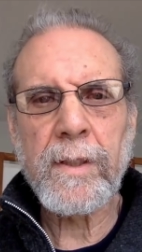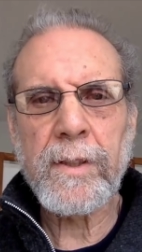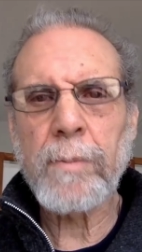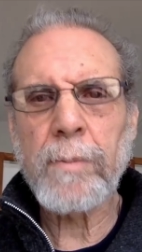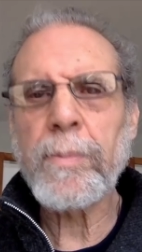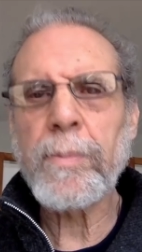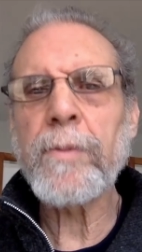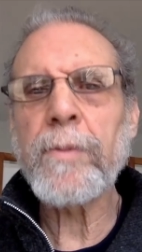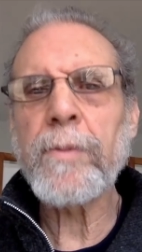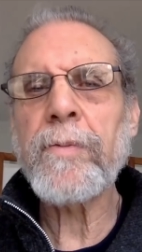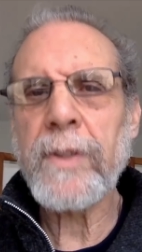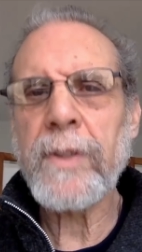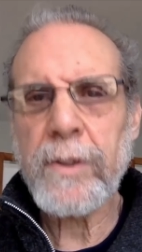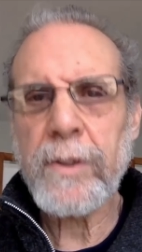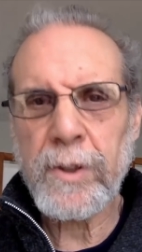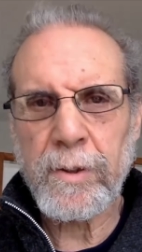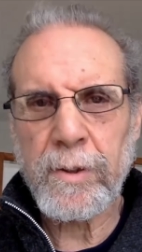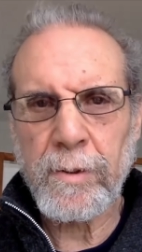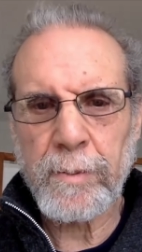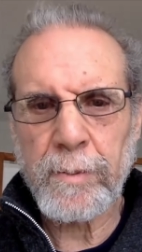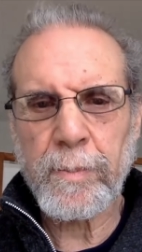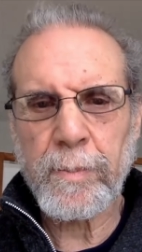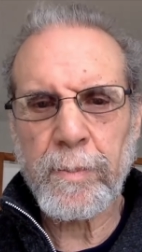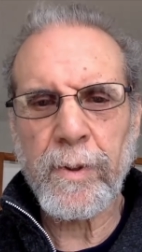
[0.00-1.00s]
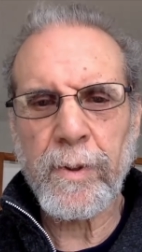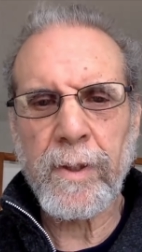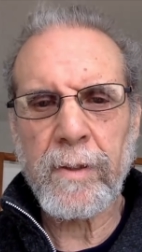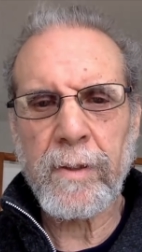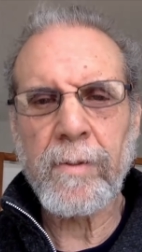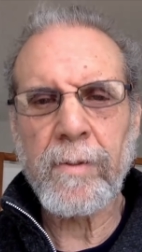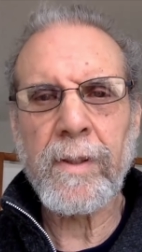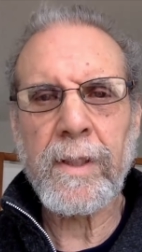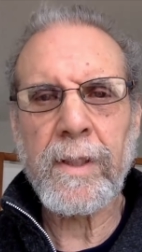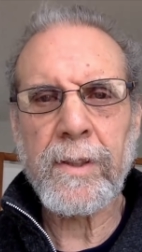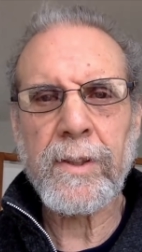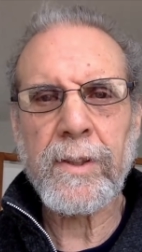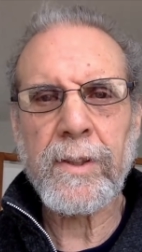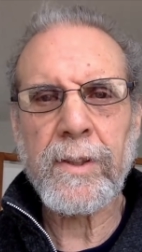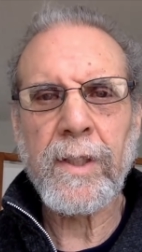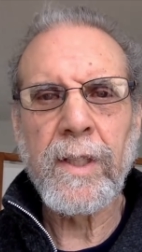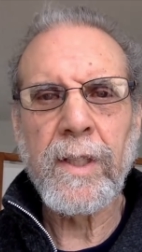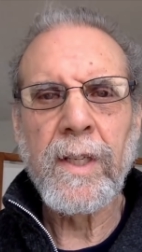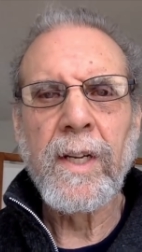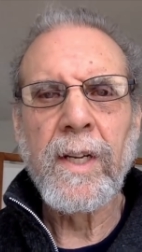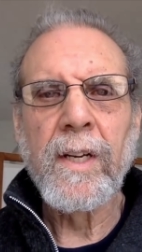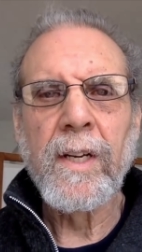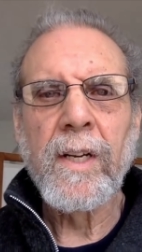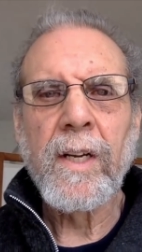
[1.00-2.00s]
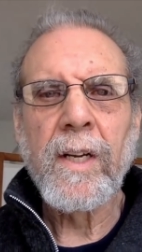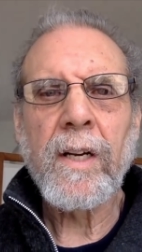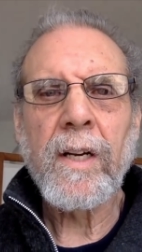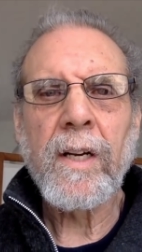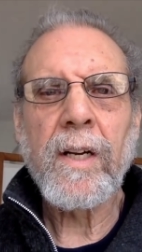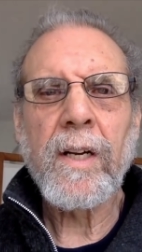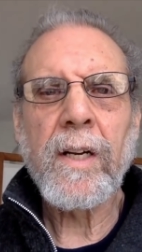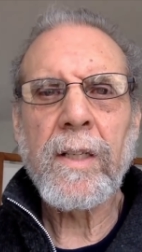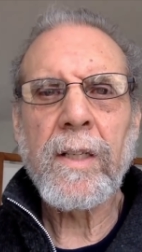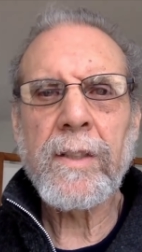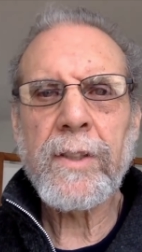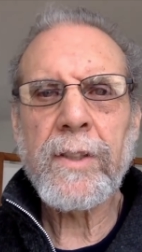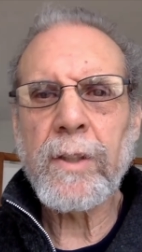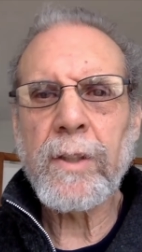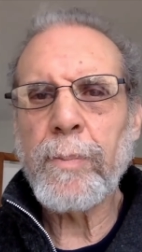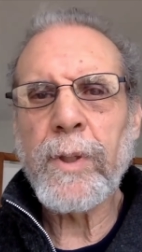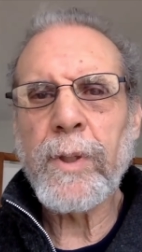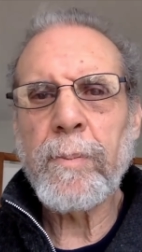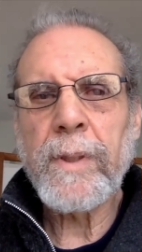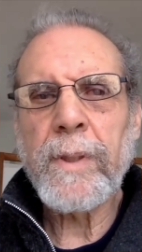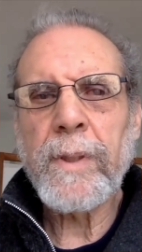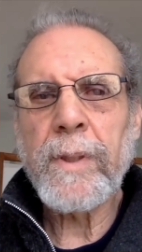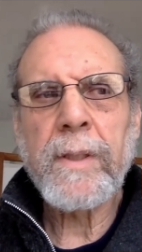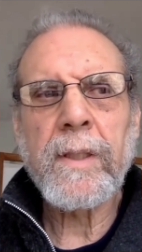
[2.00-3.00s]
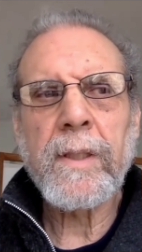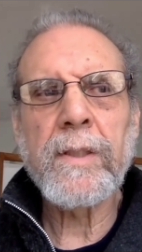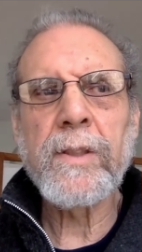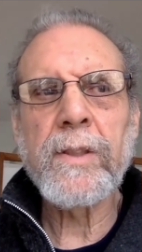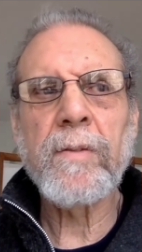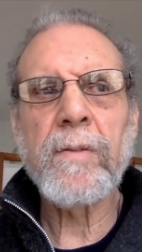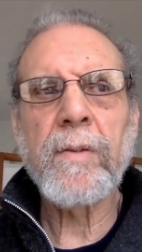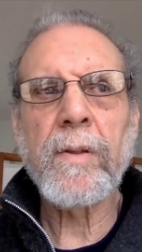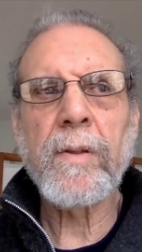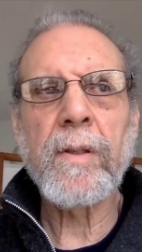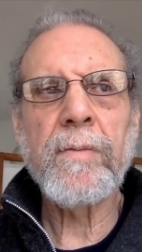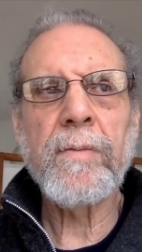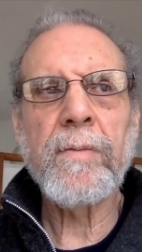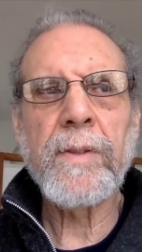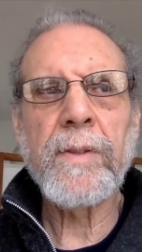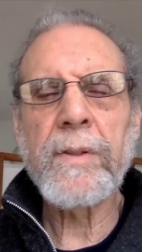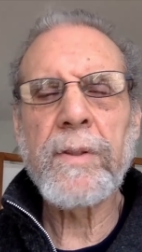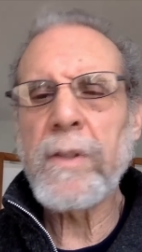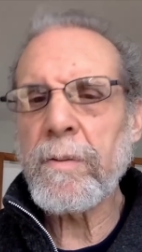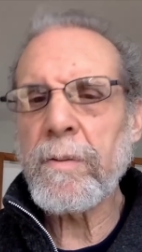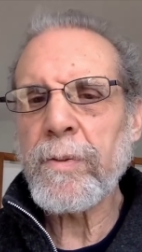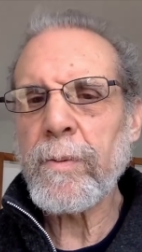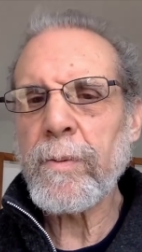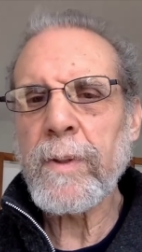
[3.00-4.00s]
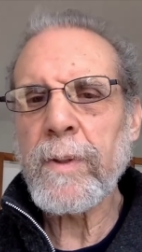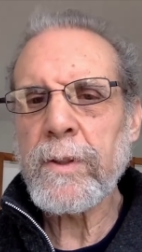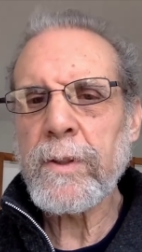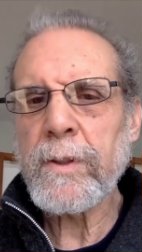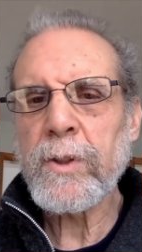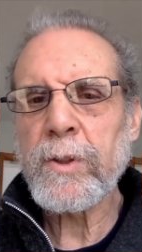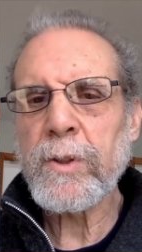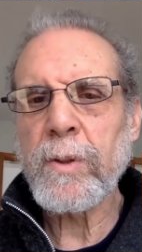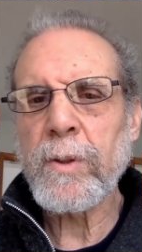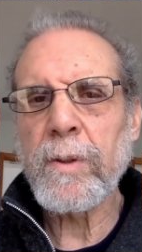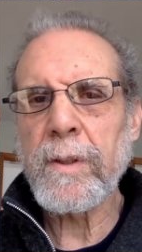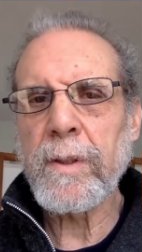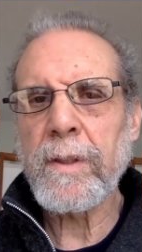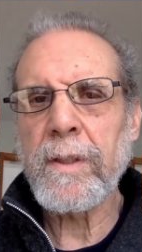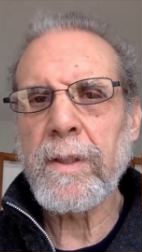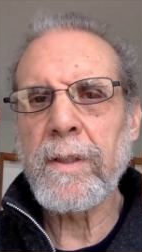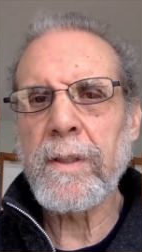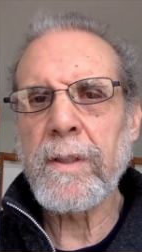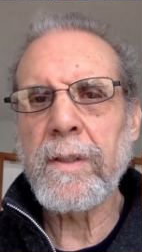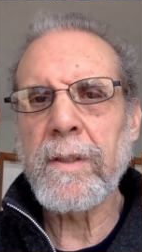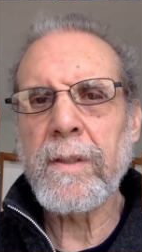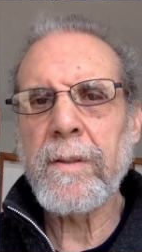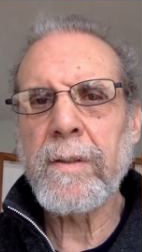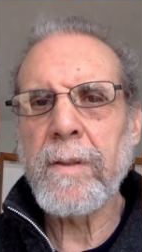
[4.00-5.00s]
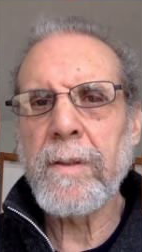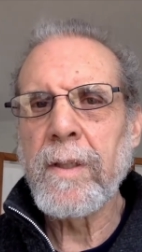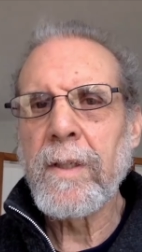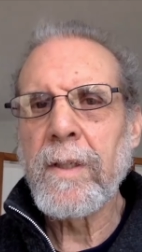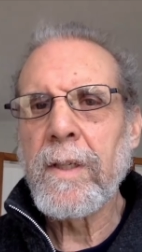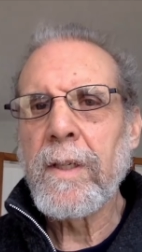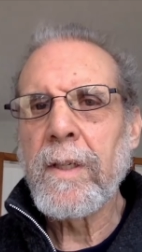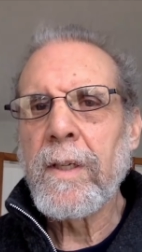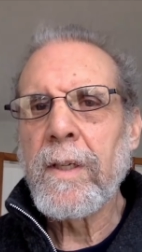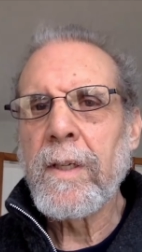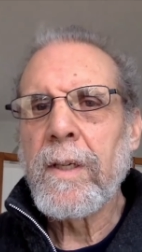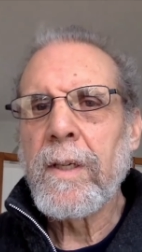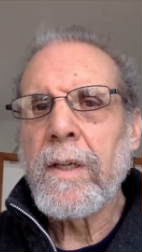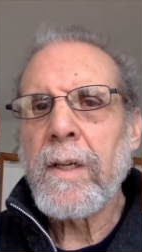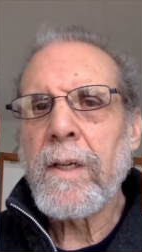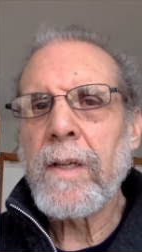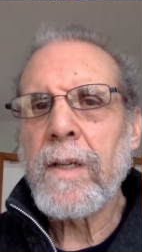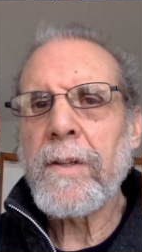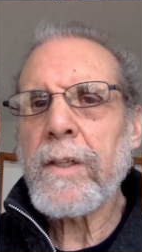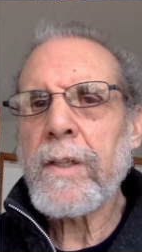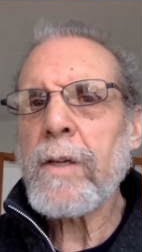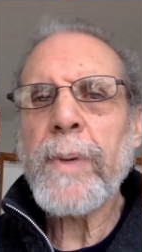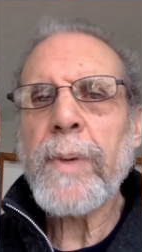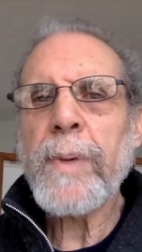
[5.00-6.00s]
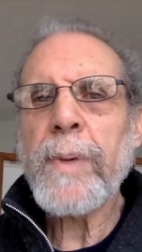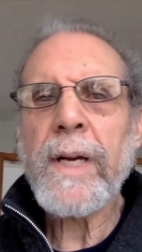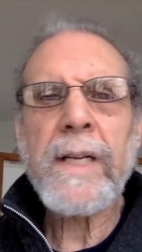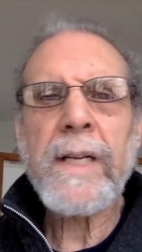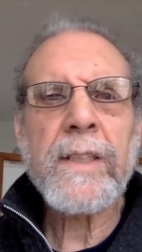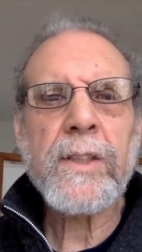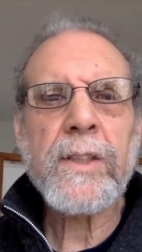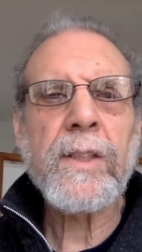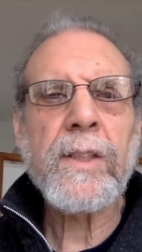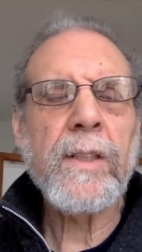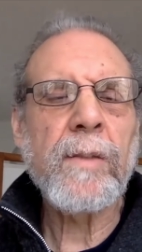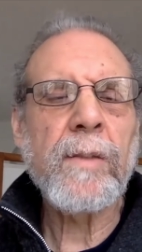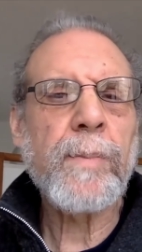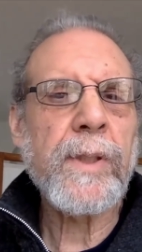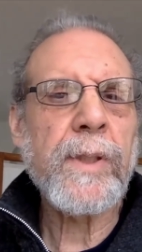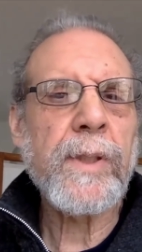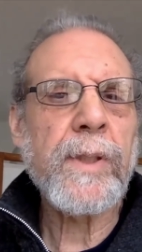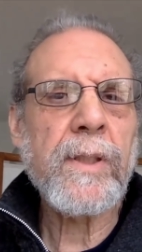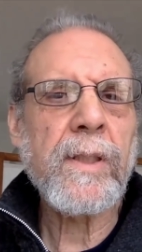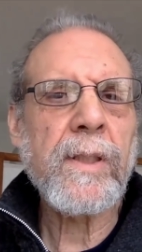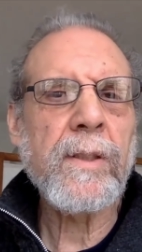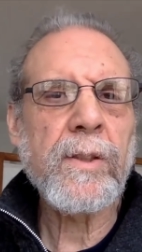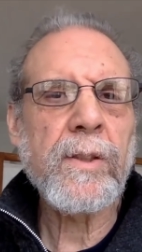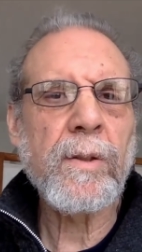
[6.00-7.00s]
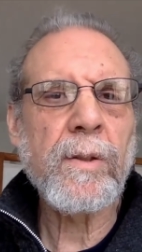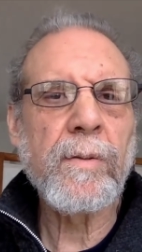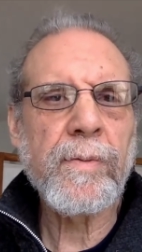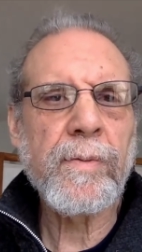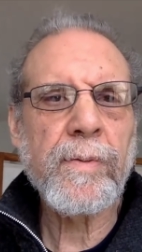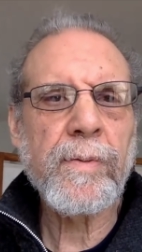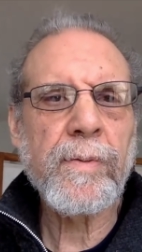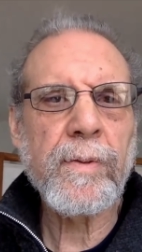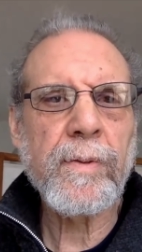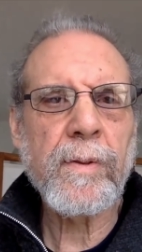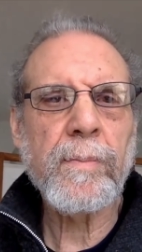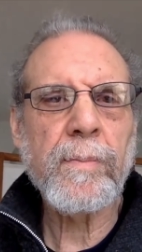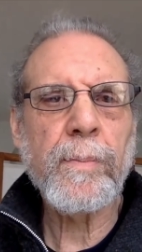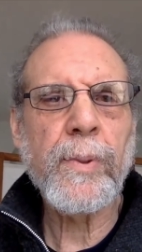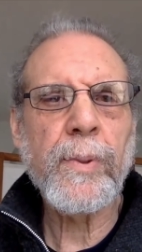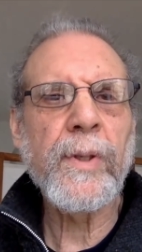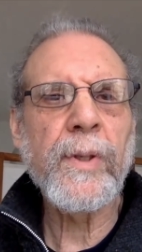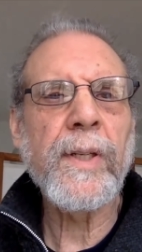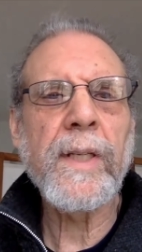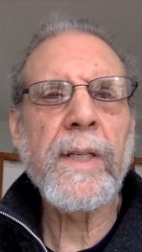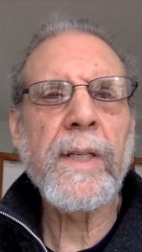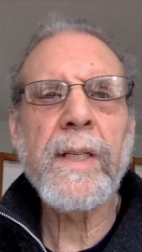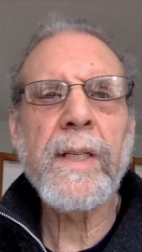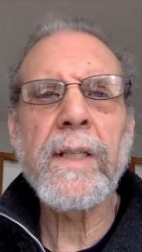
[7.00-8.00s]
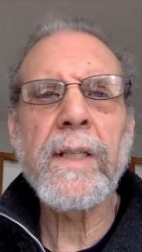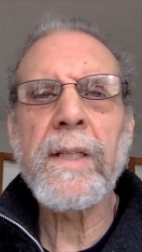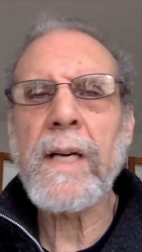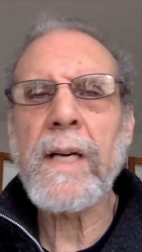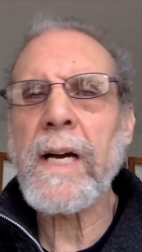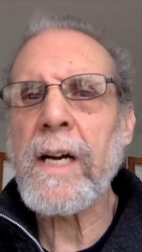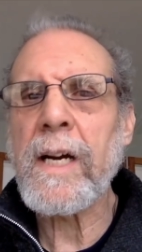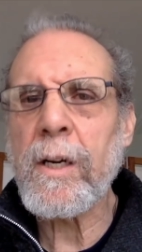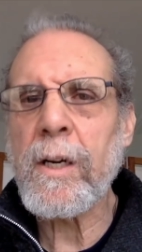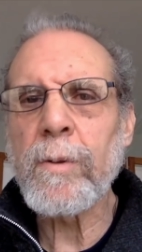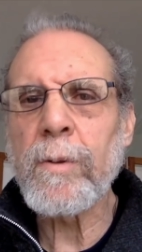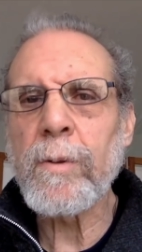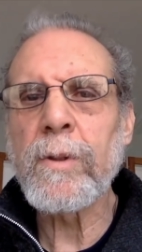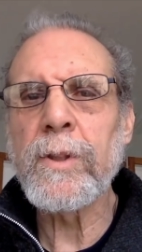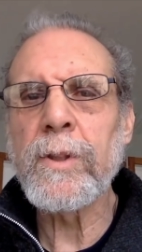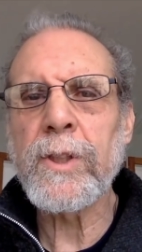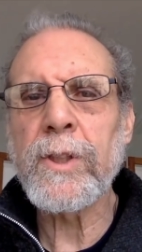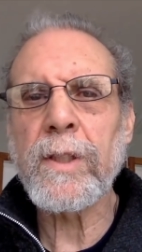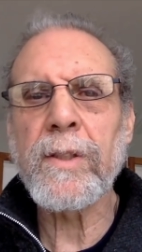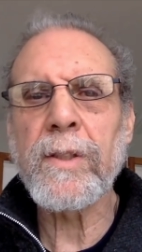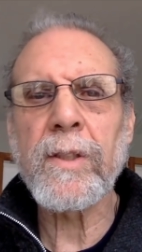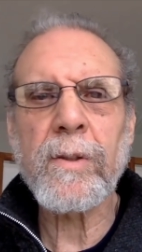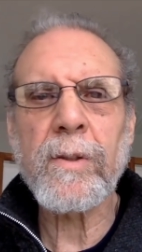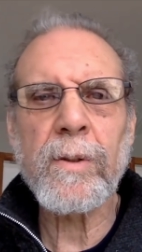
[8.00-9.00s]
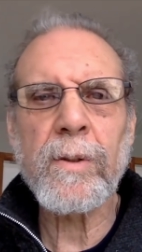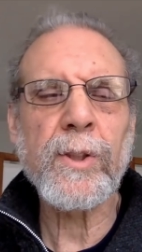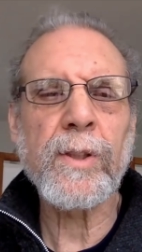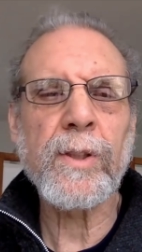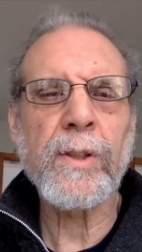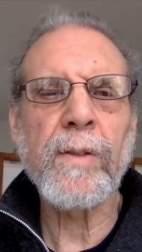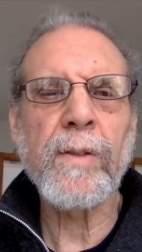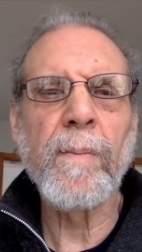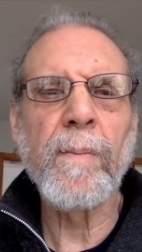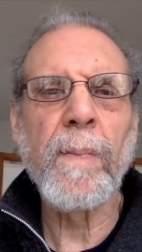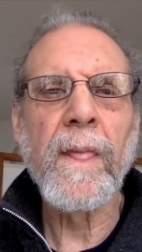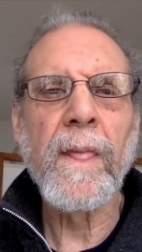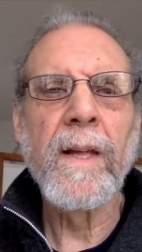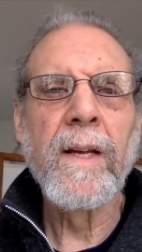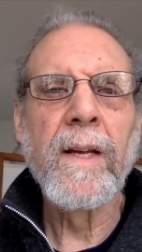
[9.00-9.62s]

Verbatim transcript: as a professional's progress, uh, simply because of, of the differential in uh, the capacity and potential for putting in hours on the cushion,